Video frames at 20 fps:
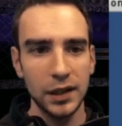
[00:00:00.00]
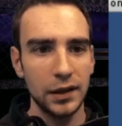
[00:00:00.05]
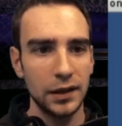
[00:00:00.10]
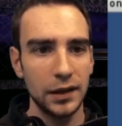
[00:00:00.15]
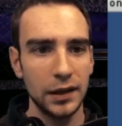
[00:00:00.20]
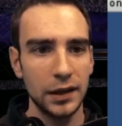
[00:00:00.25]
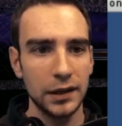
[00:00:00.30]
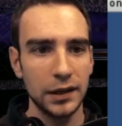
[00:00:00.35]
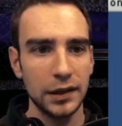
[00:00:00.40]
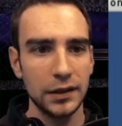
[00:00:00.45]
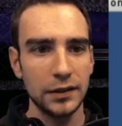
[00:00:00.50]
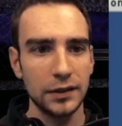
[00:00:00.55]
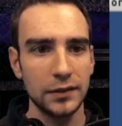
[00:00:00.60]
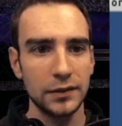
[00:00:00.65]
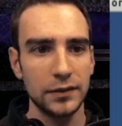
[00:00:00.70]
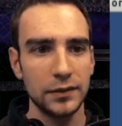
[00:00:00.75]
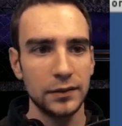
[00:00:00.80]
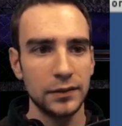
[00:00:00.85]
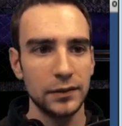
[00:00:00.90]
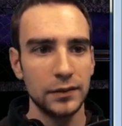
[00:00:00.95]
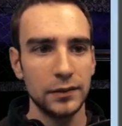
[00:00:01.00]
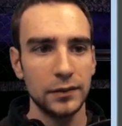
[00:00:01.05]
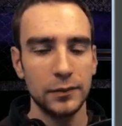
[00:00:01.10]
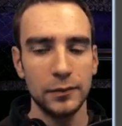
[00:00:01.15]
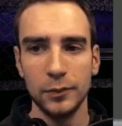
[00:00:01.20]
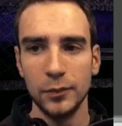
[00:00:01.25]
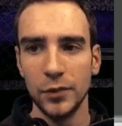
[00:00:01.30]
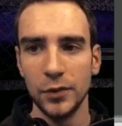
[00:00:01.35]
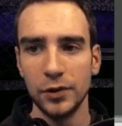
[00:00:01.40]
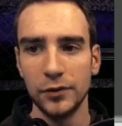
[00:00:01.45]
I gotta
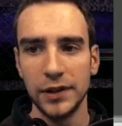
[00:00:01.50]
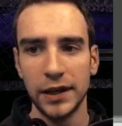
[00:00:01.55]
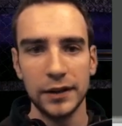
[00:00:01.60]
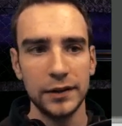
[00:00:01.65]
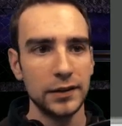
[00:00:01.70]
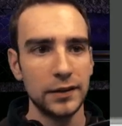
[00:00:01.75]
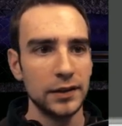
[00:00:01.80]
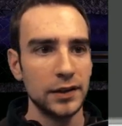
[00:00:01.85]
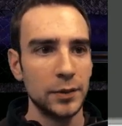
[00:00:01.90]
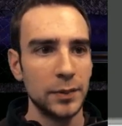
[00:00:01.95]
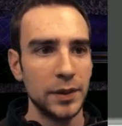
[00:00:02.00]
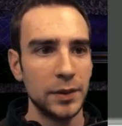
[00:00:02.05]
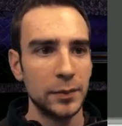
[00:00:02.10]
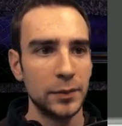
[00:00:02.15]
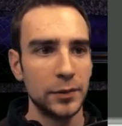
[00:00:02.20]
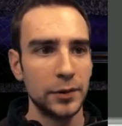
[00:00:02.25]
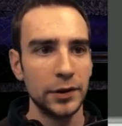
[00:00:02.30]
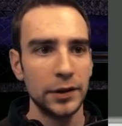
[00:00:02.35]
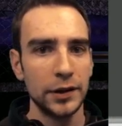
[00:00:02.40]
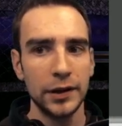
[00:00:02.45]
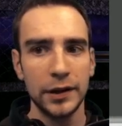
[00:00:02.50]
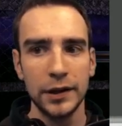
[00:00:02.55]
move down a little bit more.